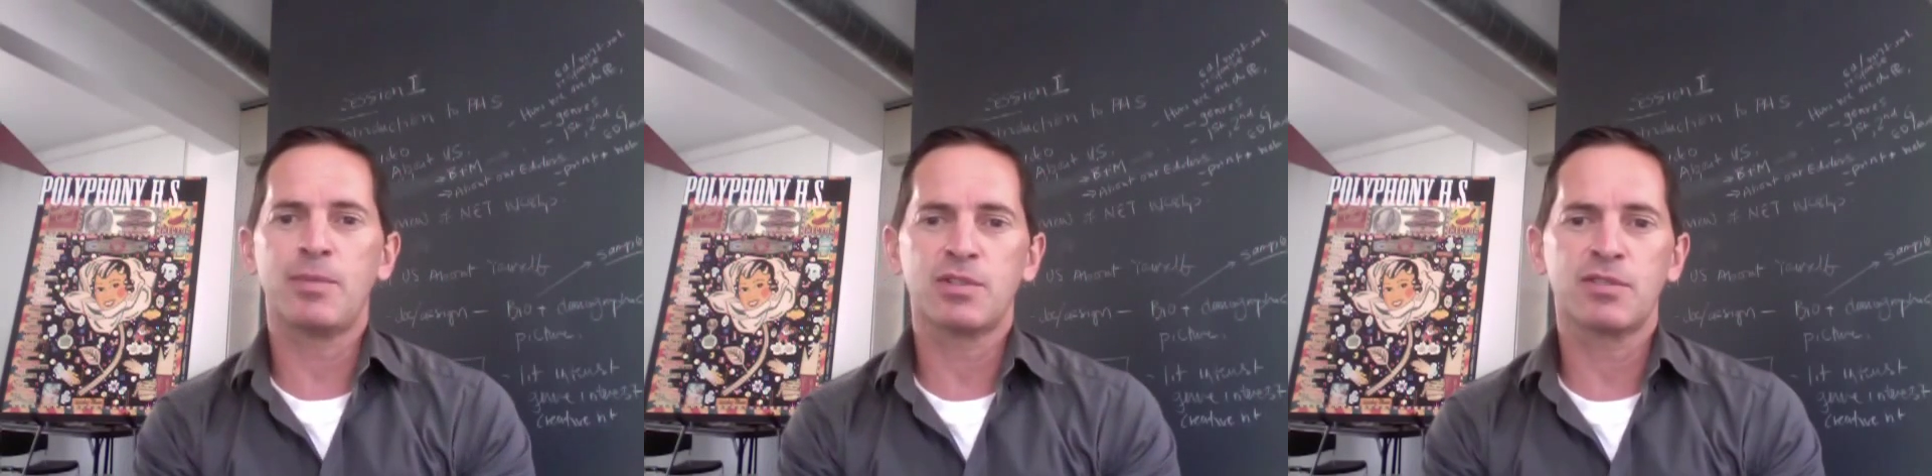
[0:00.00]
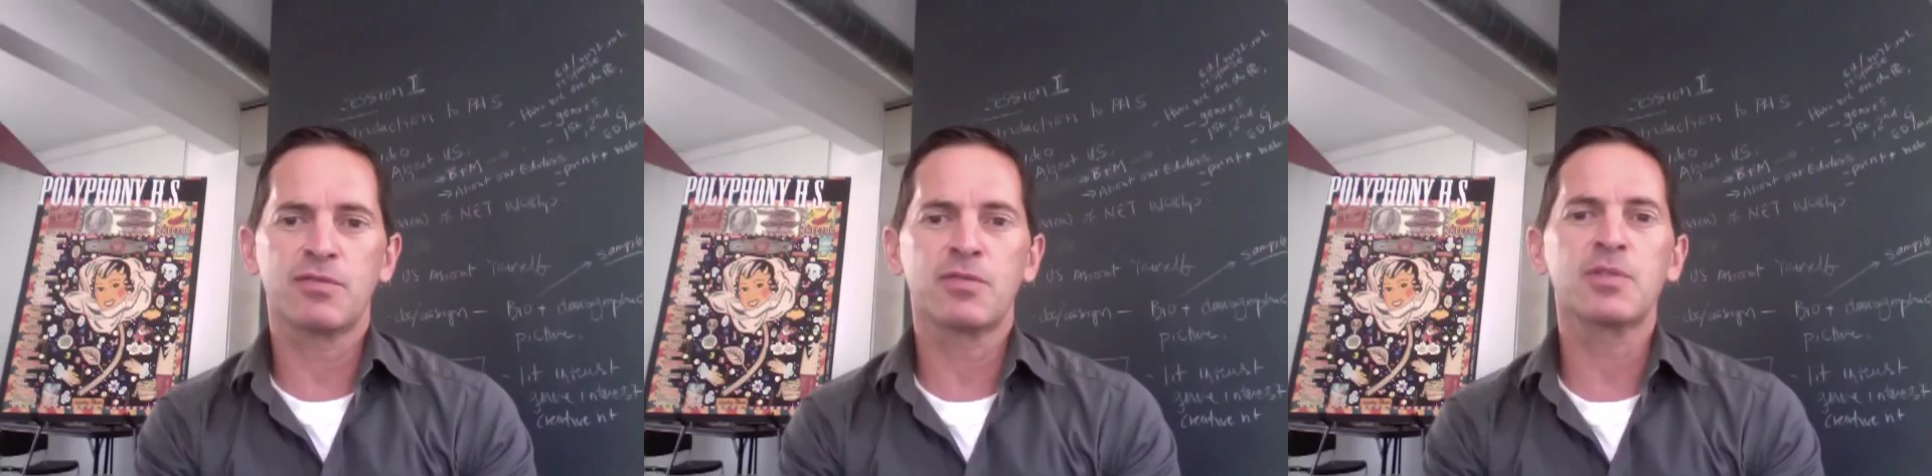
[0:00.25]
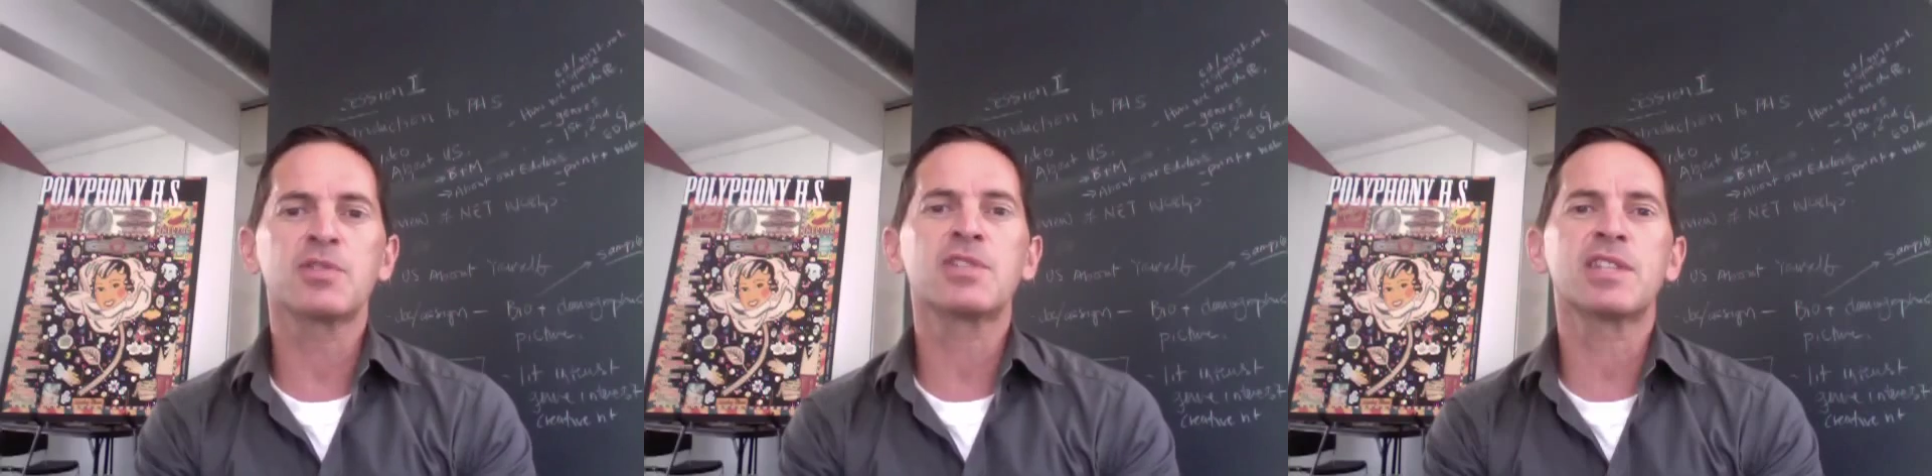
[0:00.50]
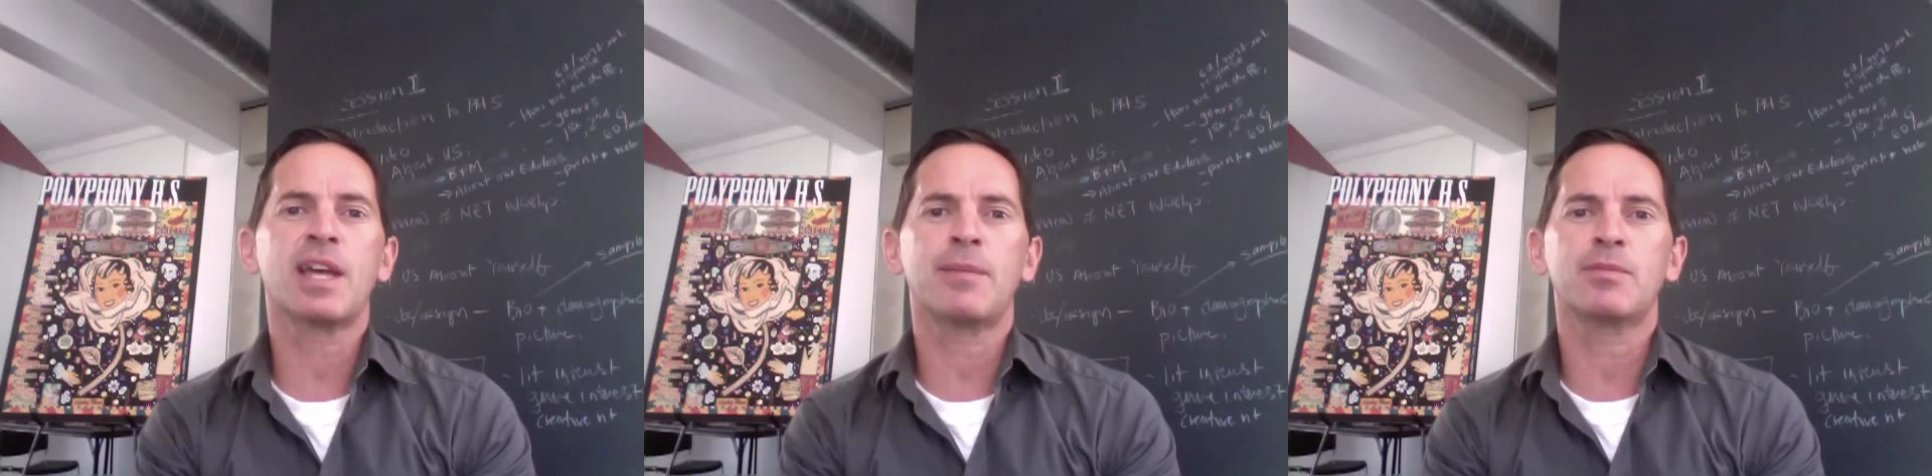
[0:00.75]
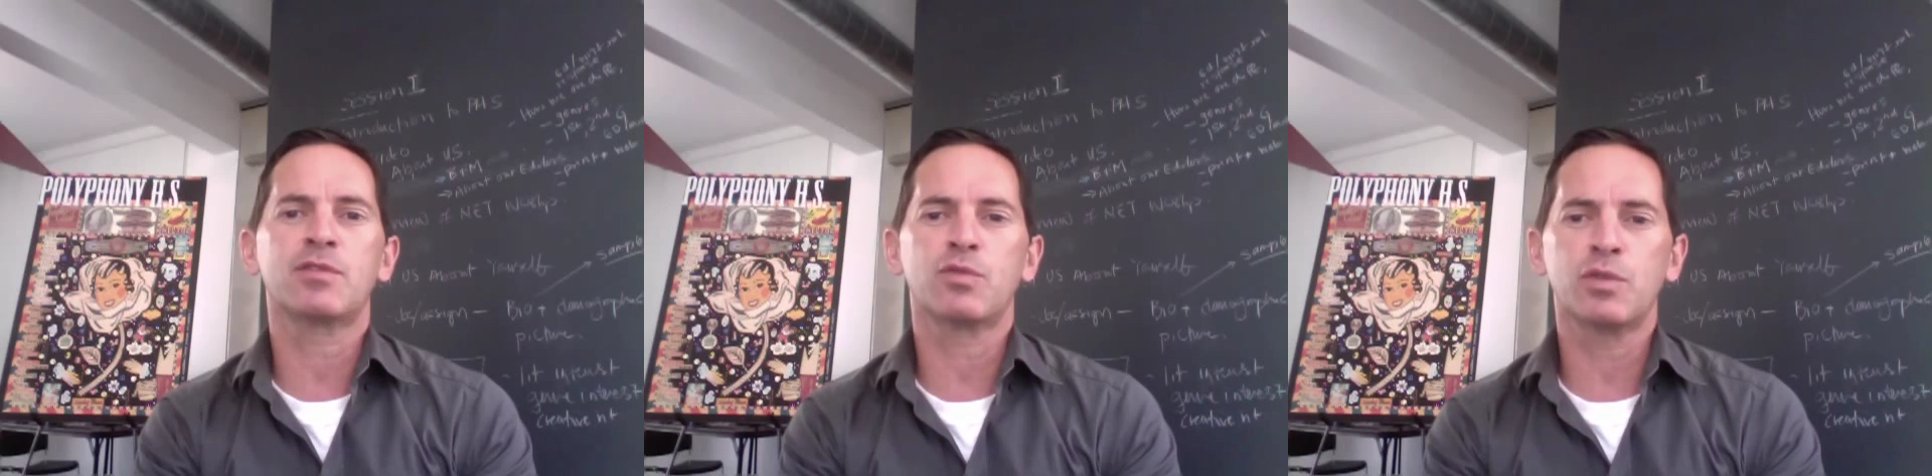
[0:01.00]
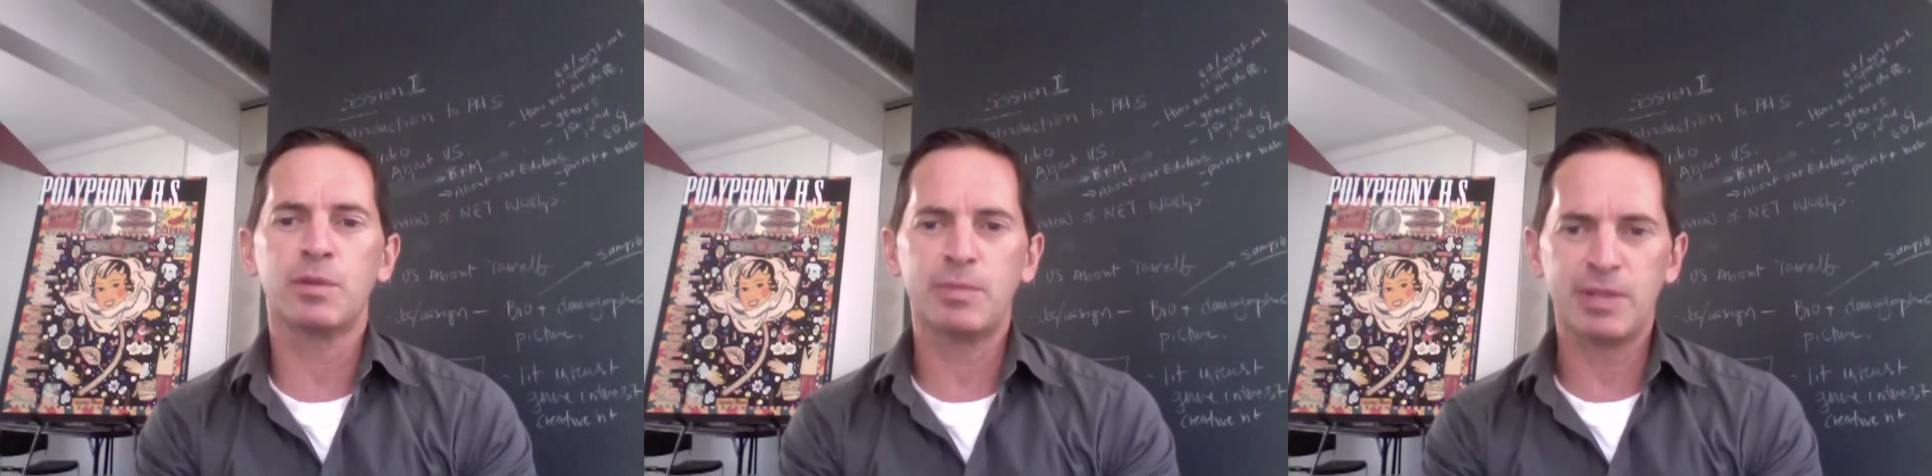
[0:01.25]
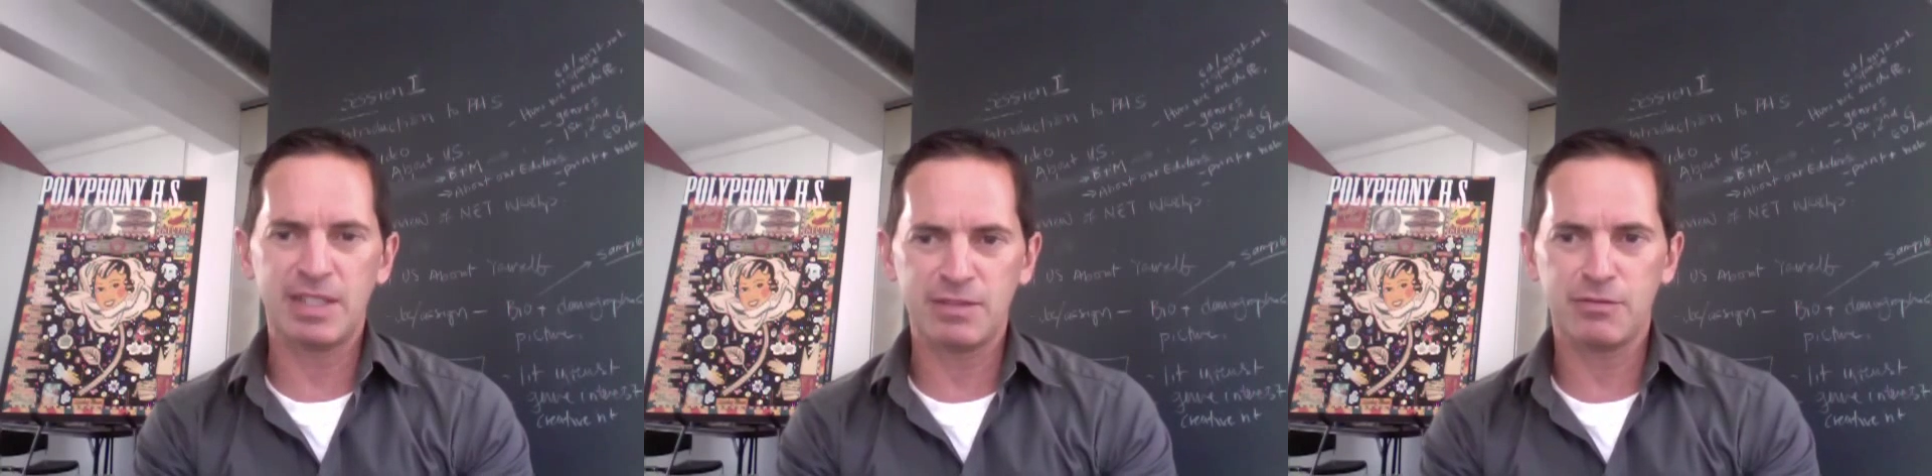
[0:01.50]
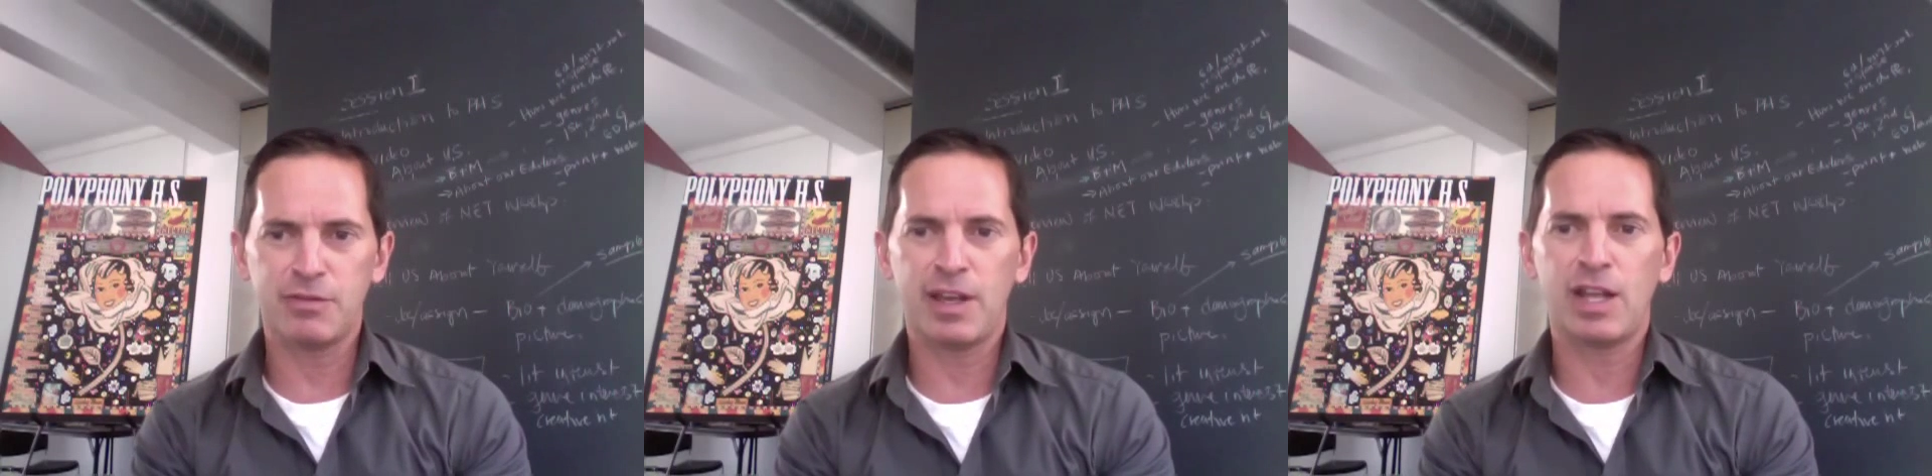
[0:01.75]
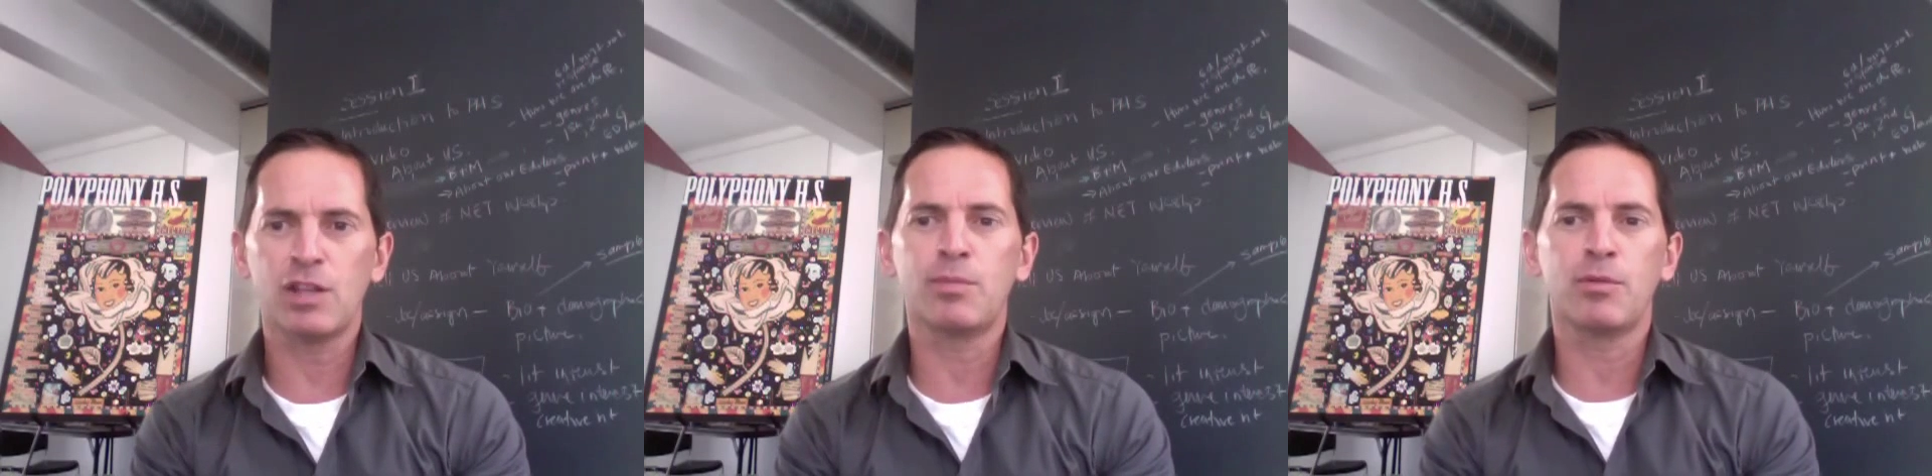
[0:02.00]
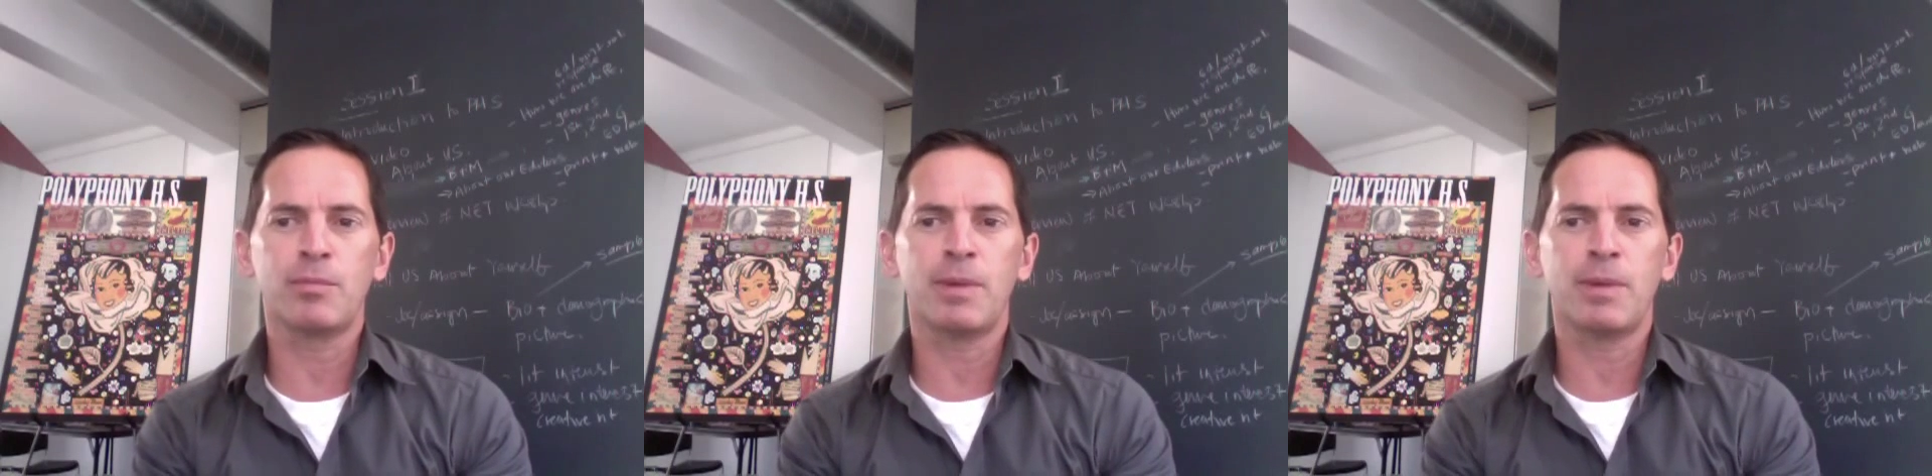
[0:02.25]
is your first step toward being a valuable